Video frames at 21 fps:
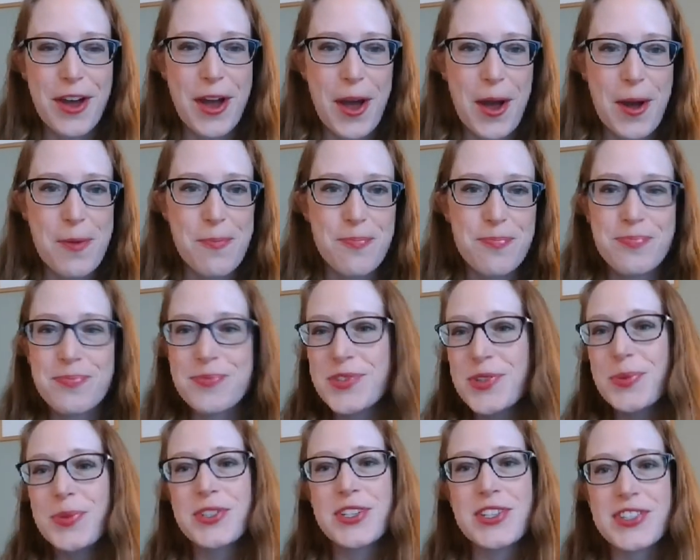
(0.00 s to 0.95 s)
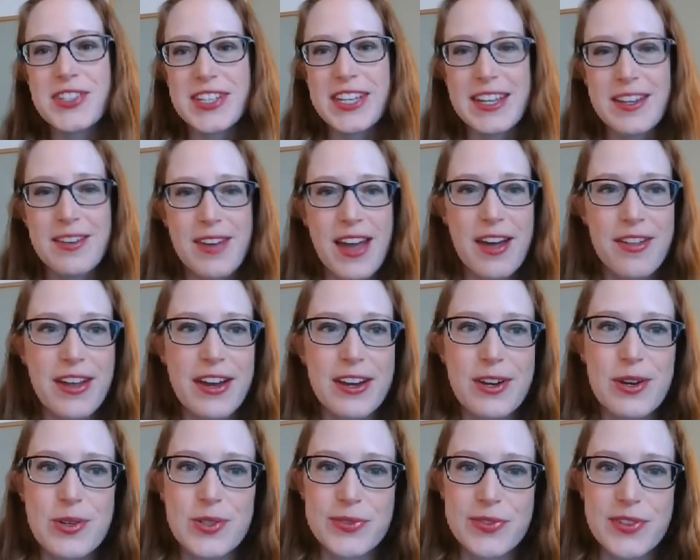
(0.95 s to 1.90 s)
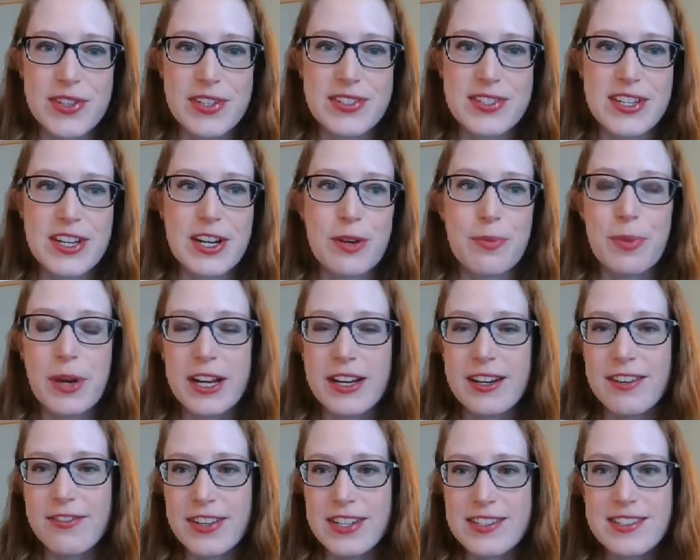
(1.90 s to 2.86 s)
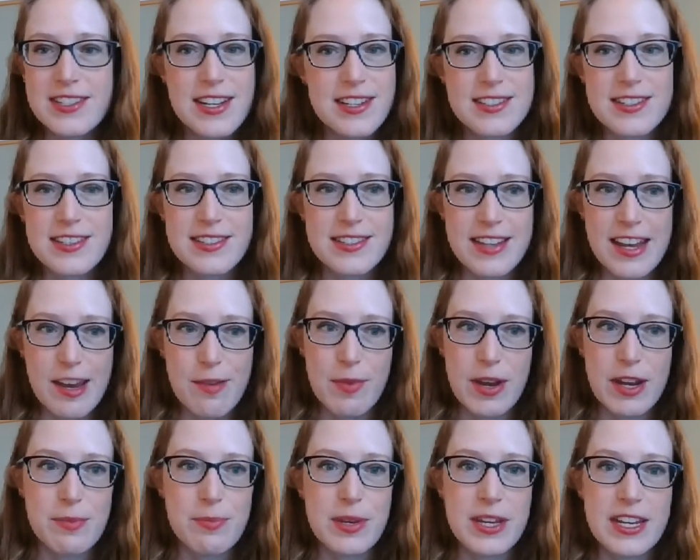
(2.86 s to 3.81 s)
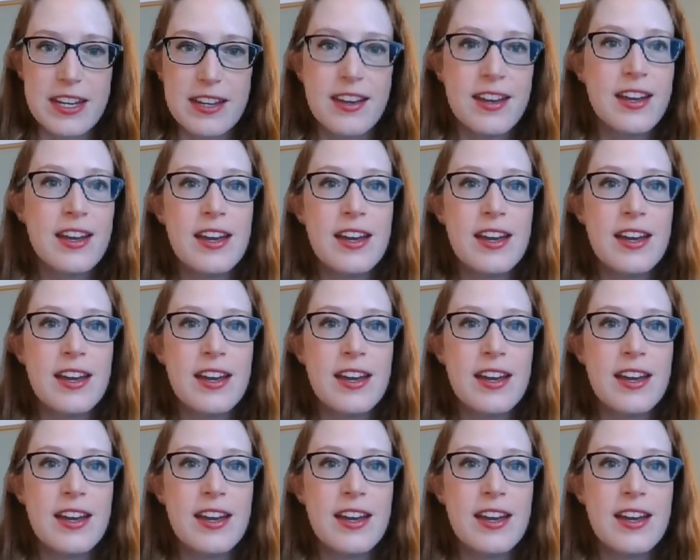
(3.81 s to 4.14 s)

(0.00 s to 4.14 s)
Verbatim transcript: So we'll just see how that goes for this year, but if it stays the same, I'd be